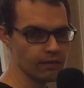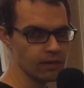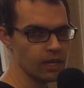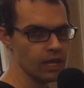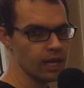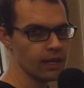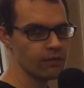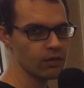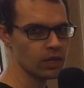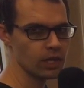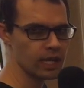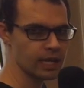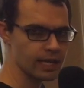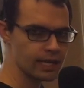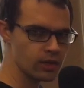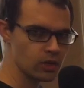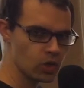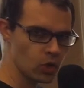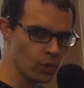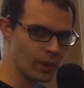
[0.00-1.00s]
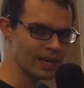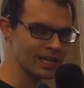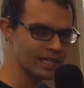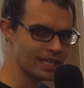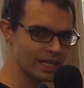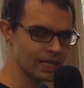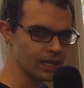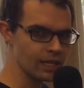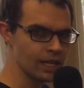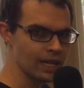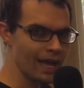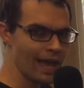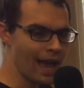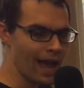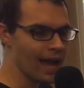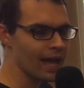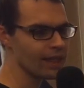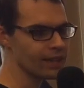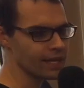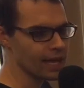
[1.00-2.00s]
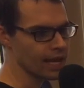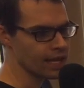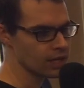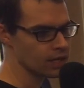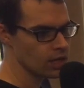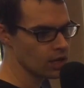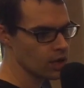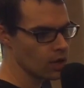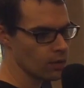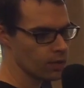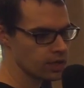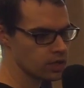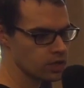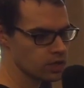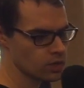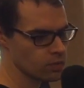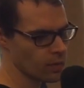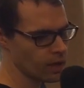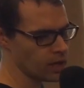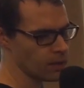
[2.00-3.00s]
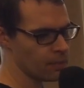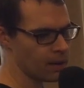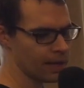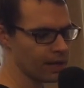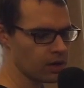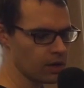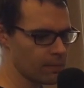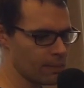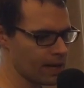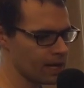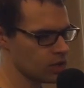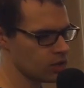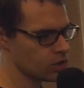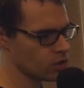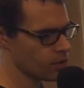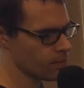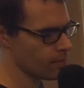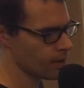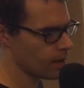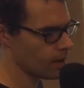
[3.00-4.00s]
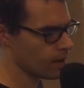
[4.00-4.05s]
And you've got that little quick diddle at the end, which just when you're playing on a bass drum,